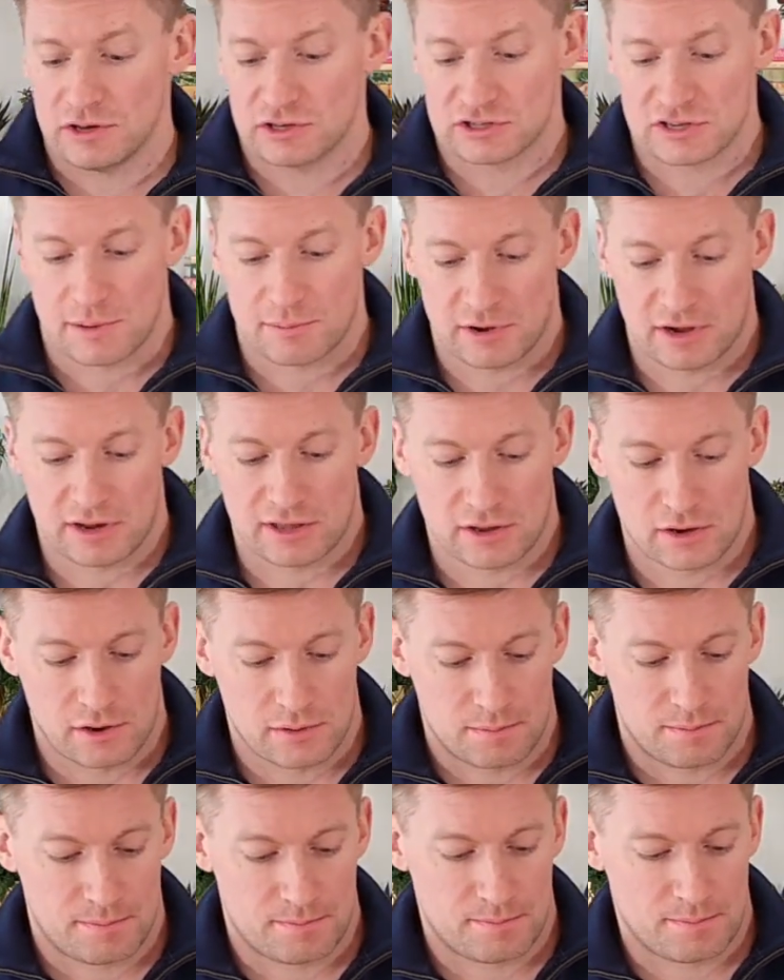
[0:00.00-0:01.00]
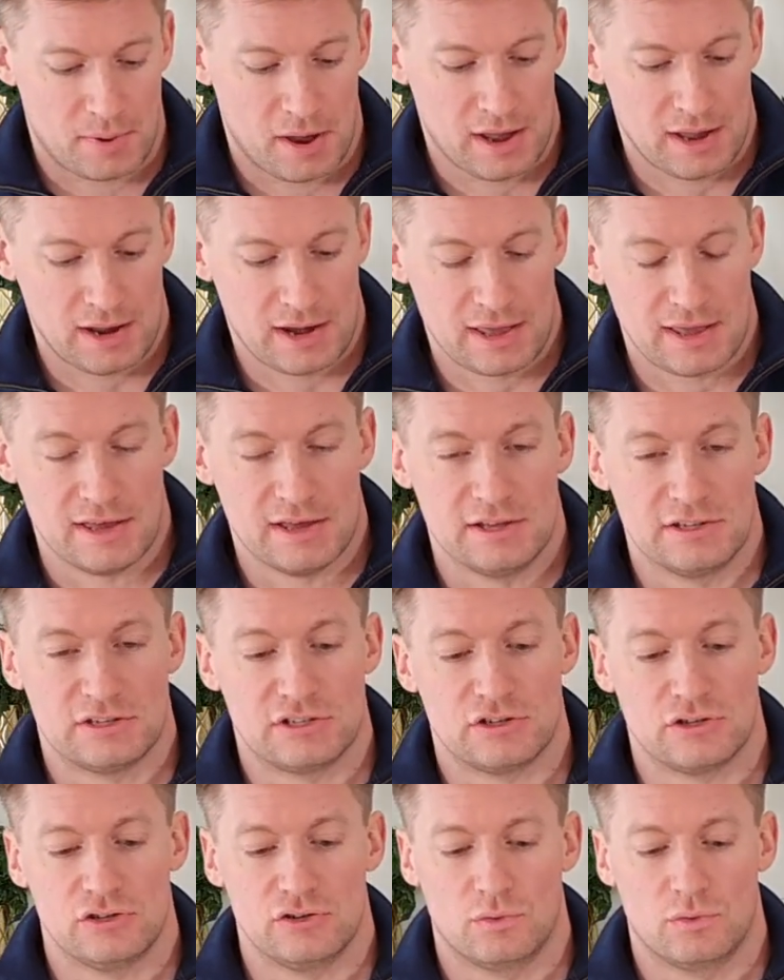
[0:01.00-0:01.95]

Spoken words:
you're separating your pileas,